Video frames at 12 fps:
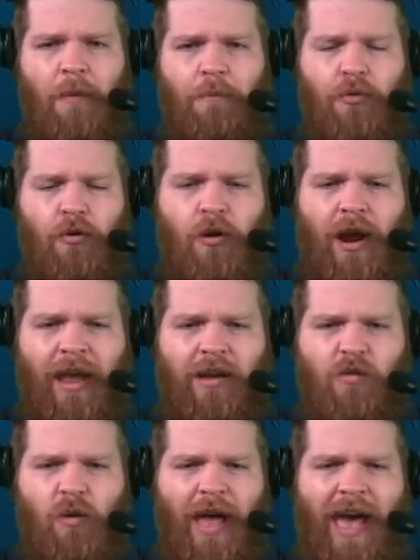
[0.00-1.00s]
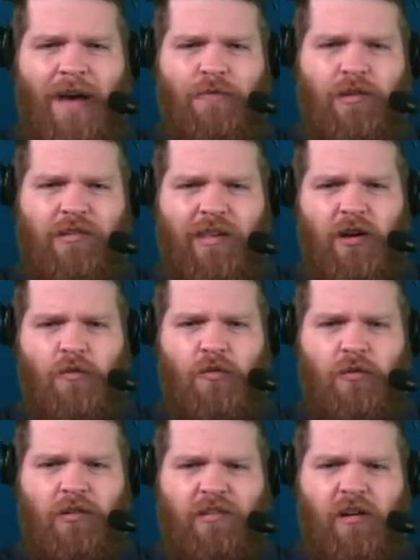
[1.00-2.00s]
per annual average there, of
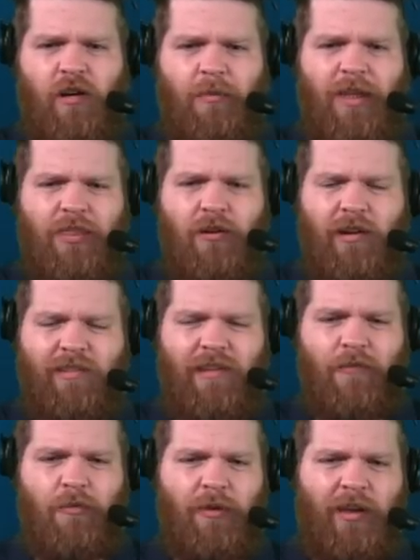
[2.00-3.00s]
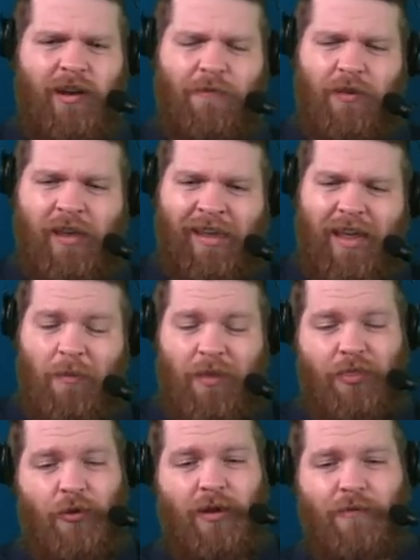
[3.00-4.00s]
course, talking about $37 million. If you can get him
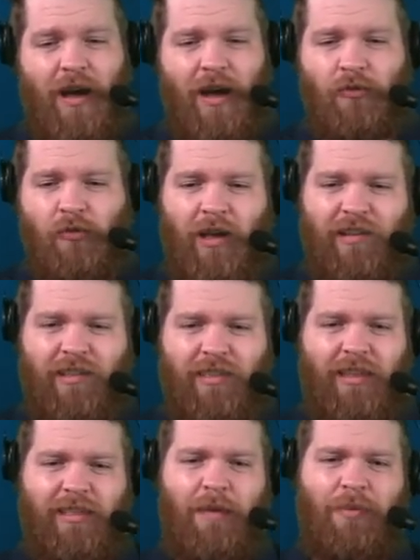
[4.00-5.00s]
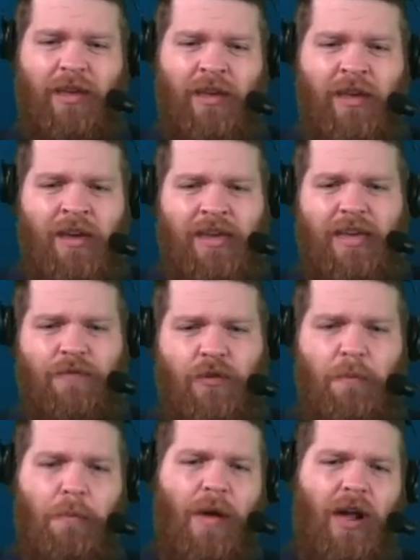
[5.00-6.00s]
at 35 or less, I think that'd be
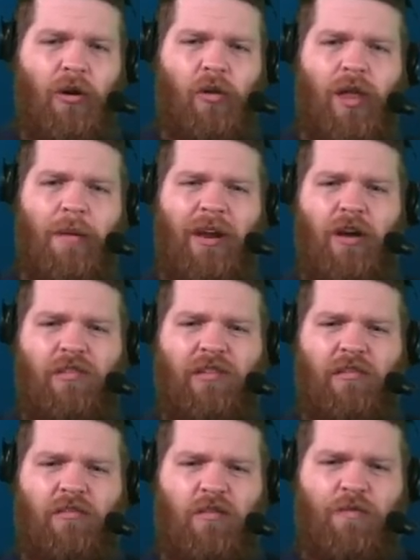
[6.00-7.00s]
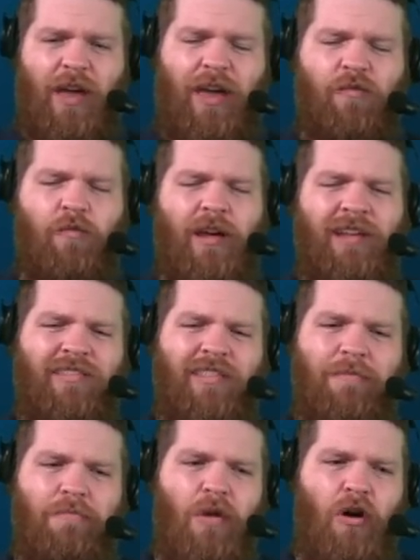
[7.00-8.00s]
even better. Let me know, Sixers fans, what is
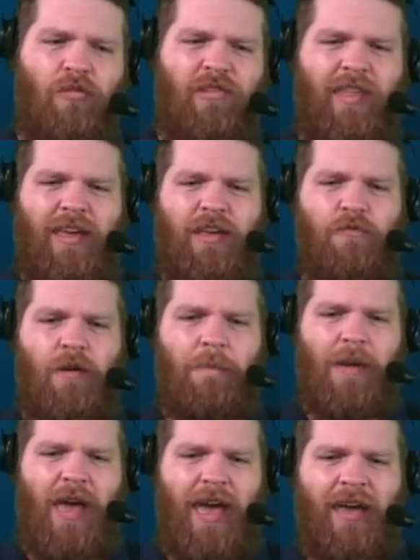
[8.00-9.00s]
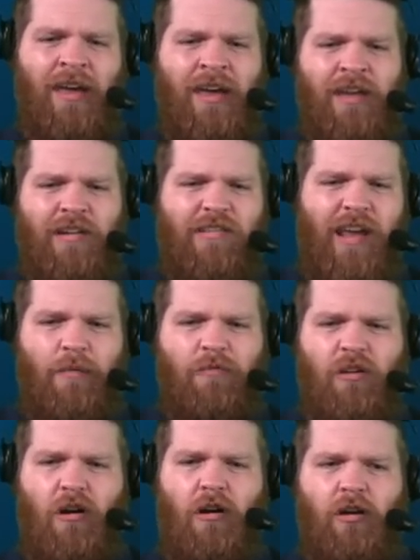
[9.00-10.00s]
the most that you would pay
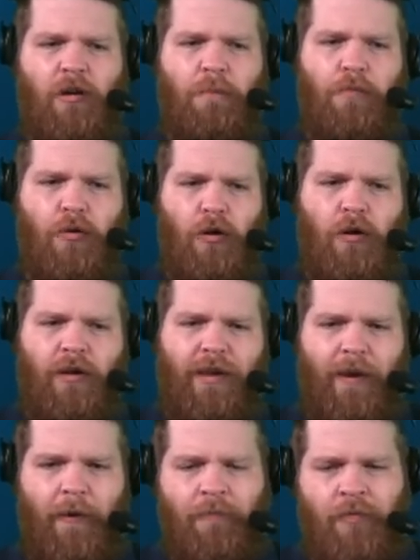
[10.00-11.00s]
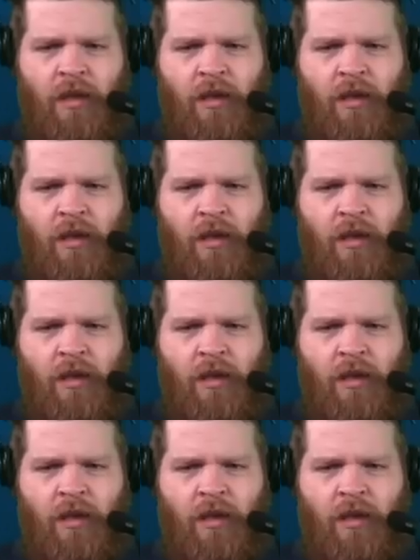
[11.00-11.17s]
James Harden per year?